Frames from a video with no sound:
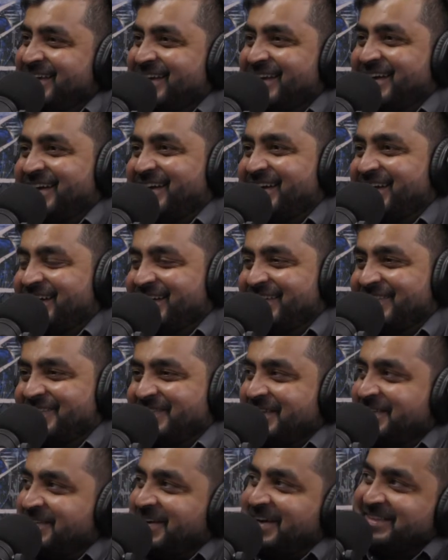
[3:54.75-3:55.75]

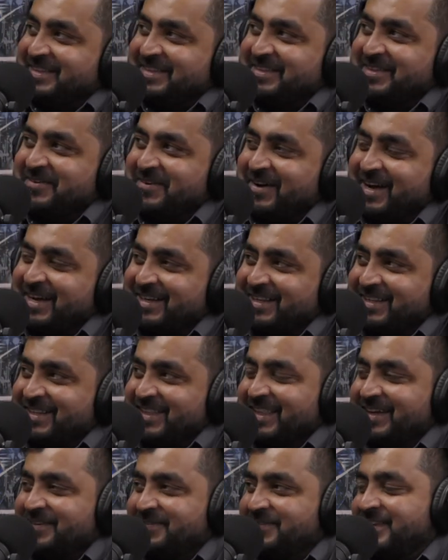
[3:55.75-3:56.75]
Rather than the right and the
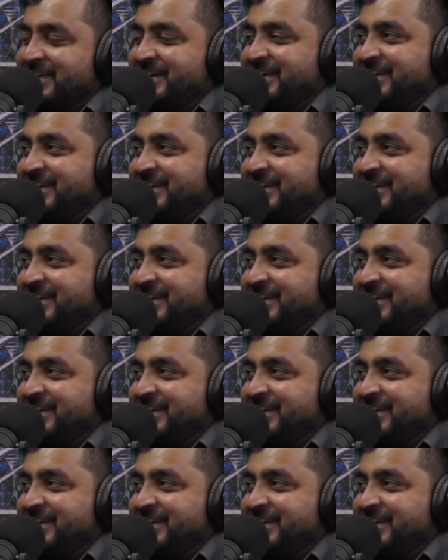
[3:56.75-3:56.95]
left.